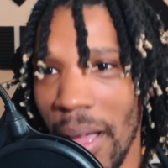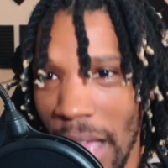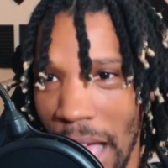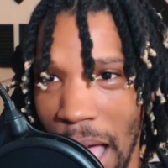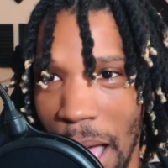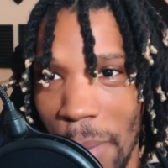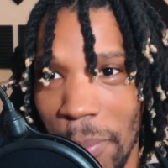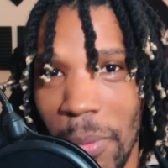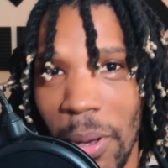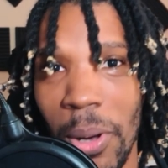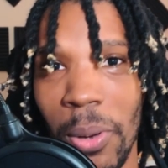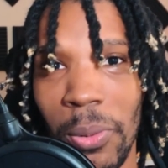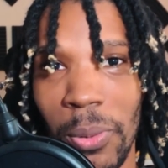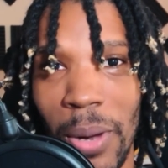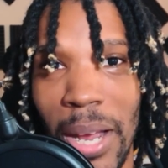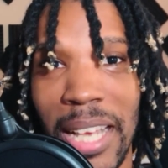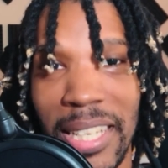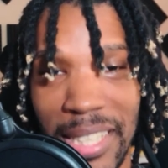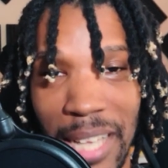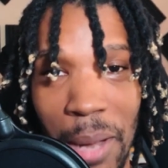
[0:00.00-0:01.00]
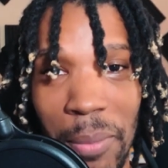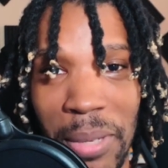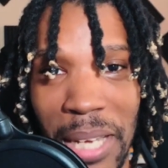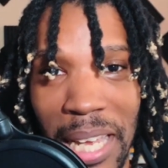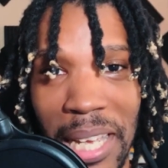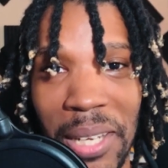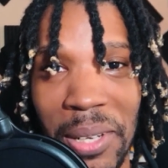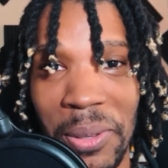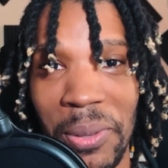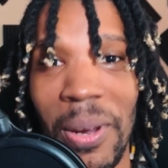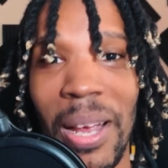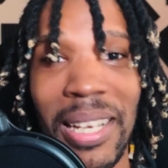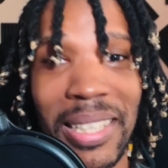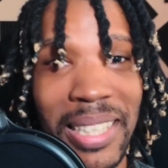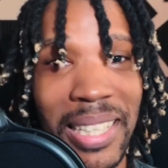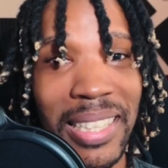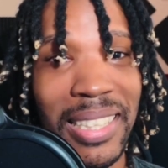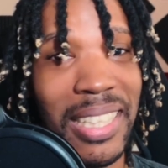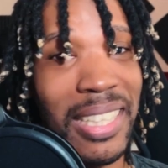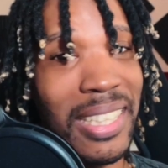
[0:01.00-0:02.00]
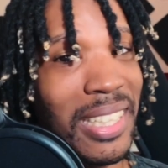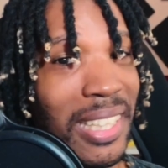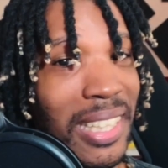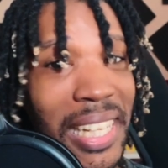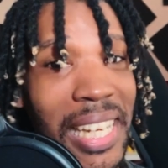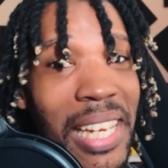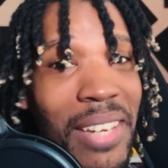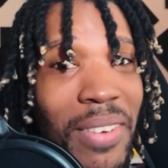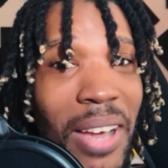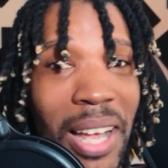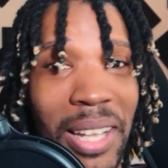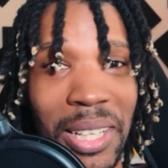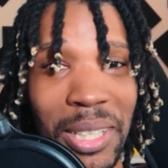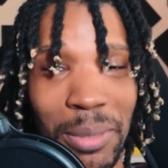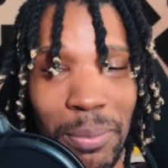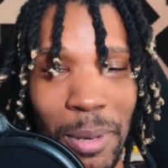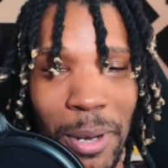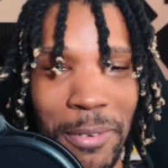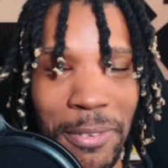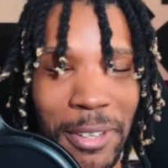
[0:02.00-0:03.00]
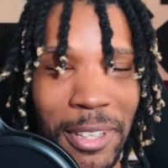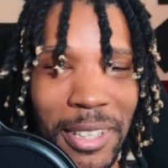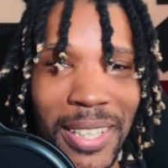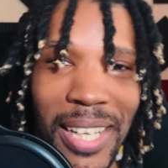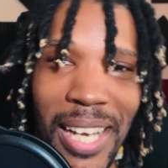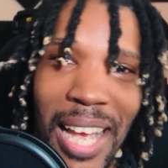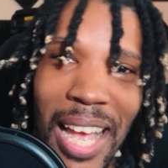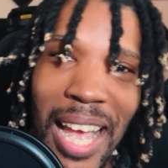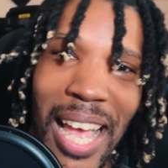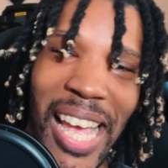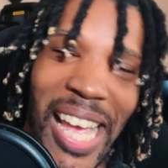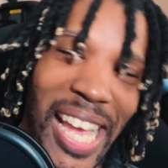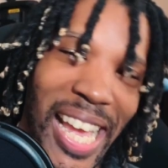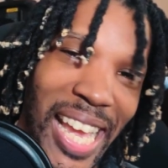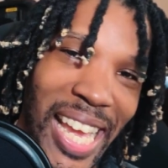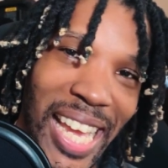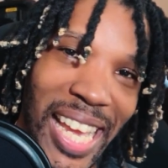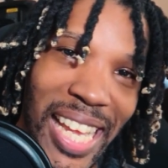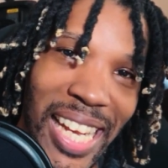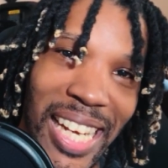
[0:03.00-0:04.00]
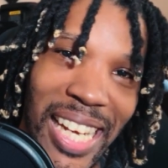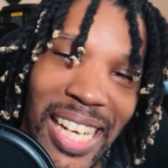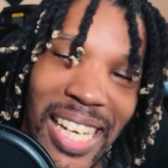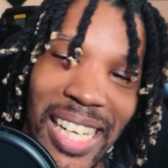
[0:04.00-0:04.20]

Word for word: I'm getting arrested, just leave out this motherfucker. And